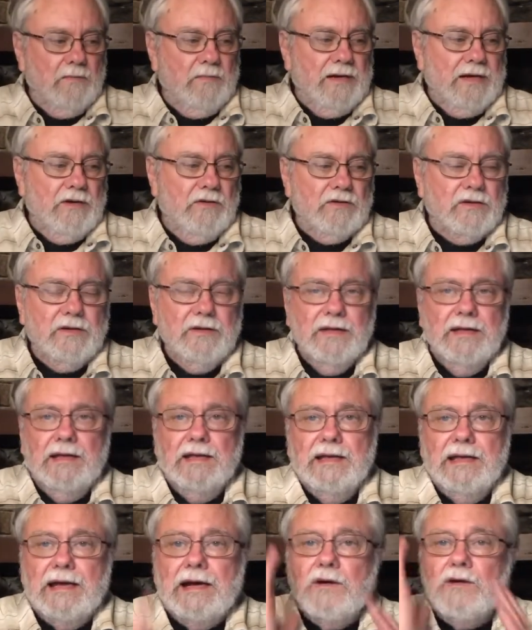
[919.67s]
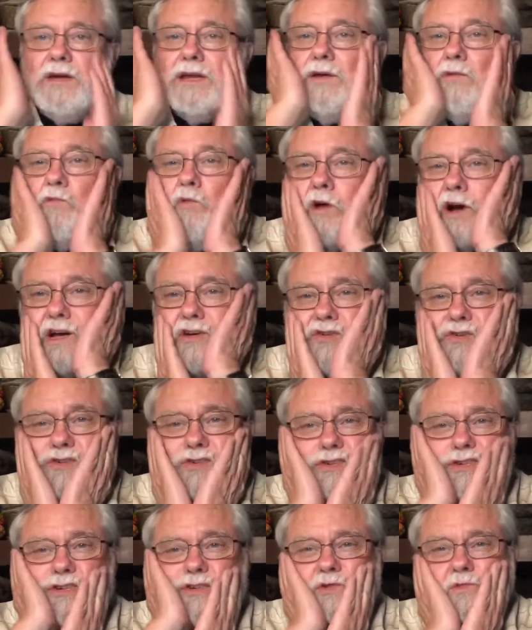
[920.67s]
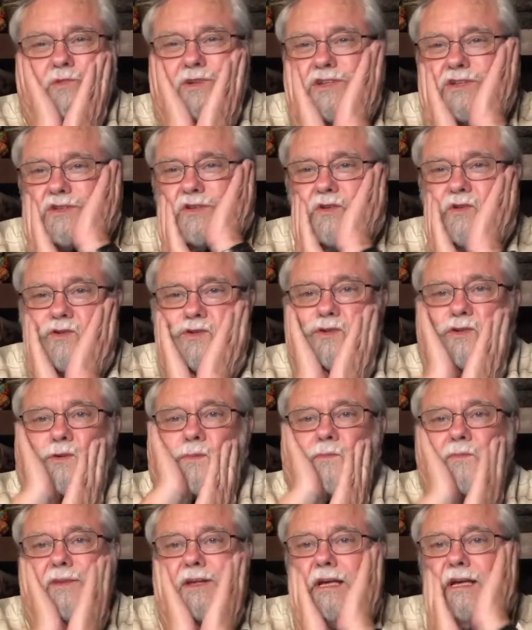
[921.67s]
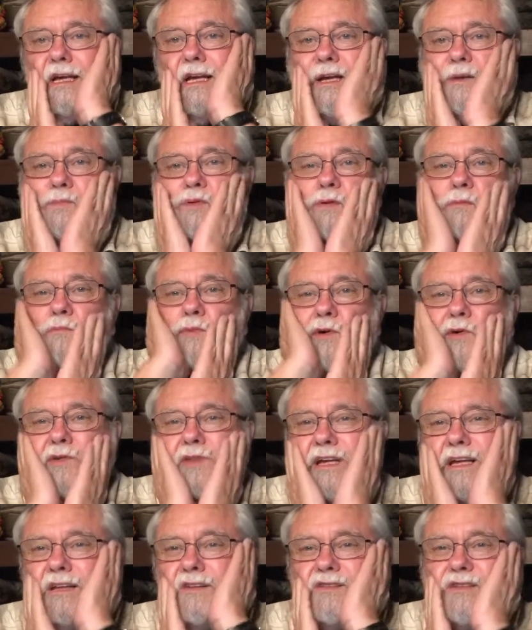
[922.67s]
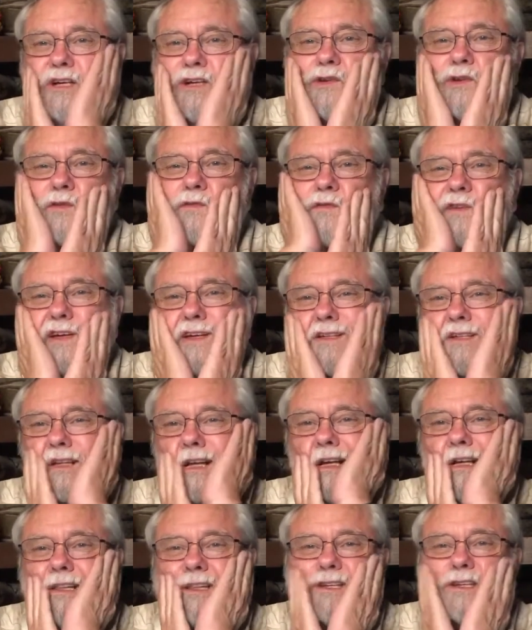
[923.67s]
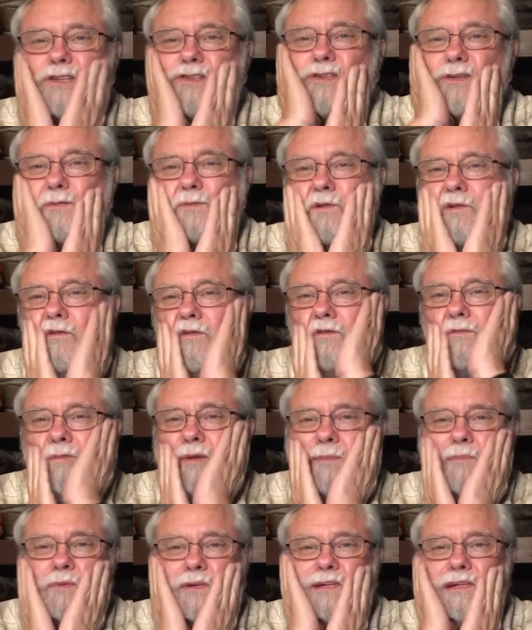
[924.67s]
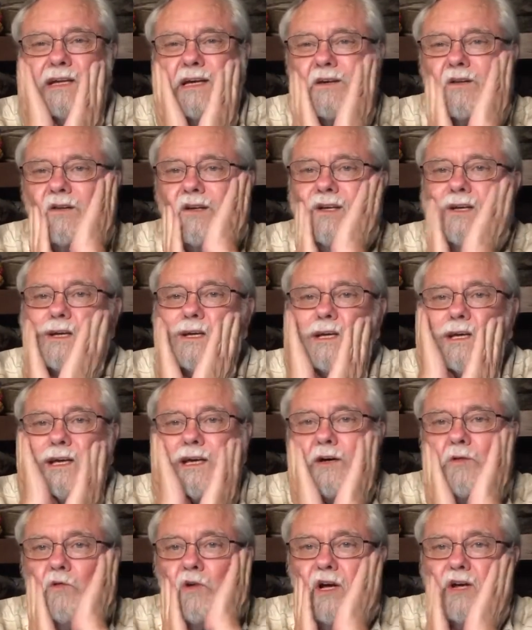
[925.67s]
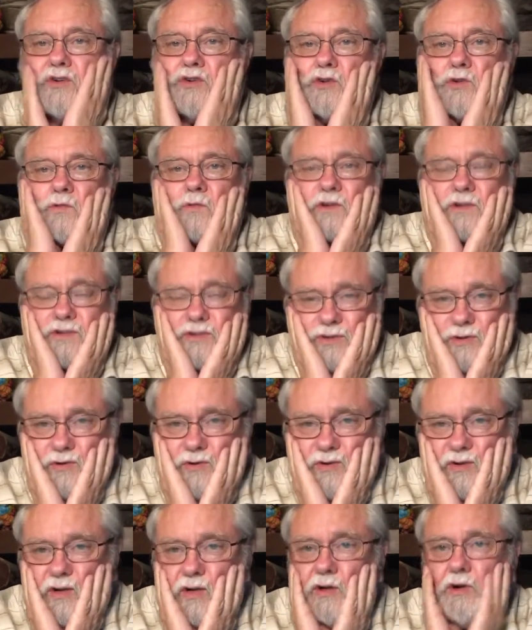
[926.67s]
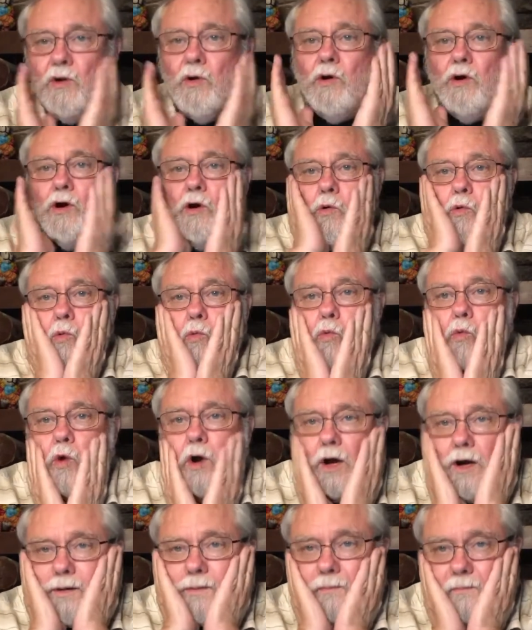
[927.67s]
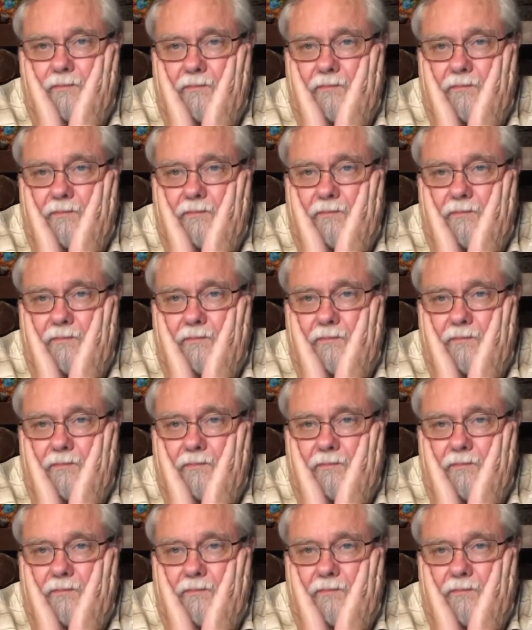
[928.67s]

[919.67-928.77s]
about how he washes his whiskers and put both hands on your face like this and move them up and down and wash your whiskers and go, what?